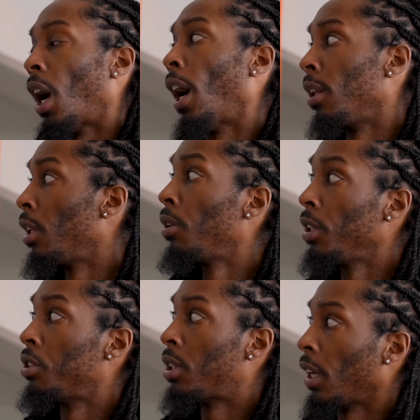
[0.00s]
I
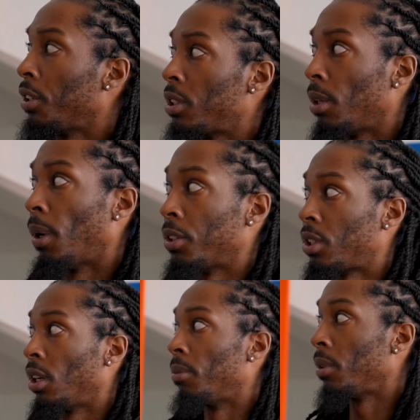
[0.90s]
literally just take it step by
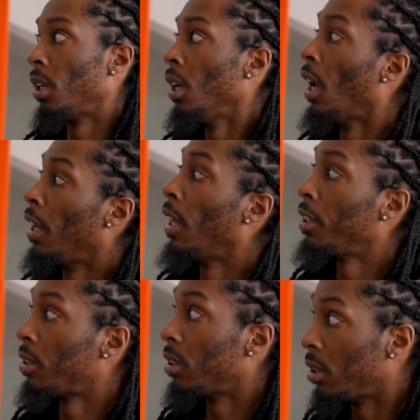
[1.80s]
step. Mm-hmm. And
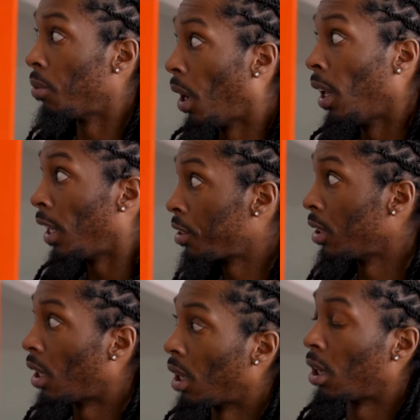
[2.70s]
that's a lesson
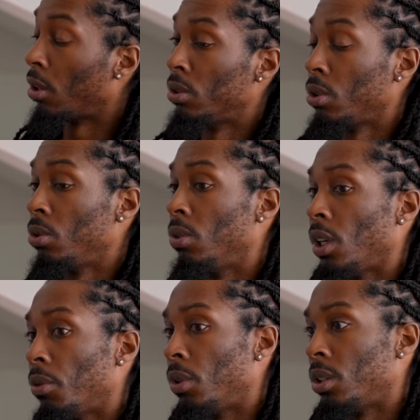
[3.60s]
that I learned too
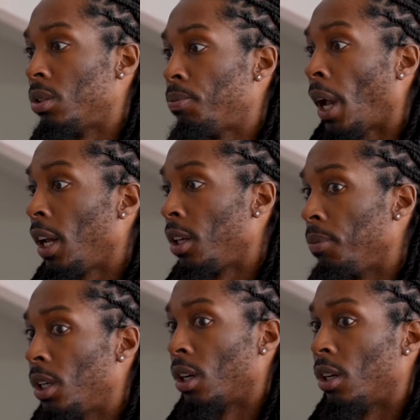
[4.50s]
with
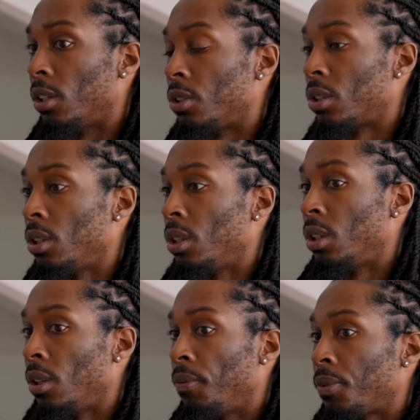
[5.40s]
painting because
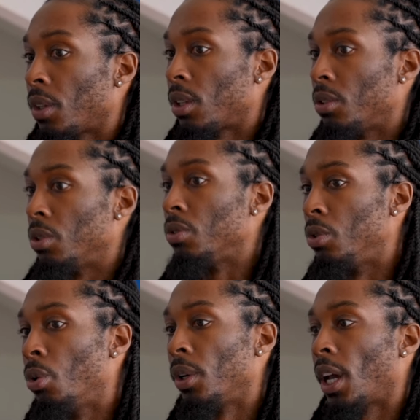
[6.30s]

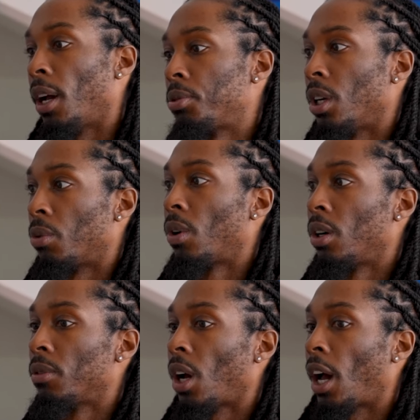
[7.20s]
doing abstract
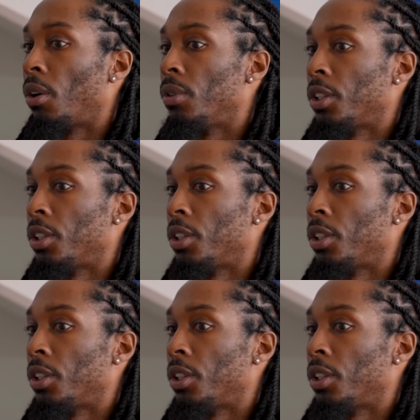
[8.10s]
work, I don't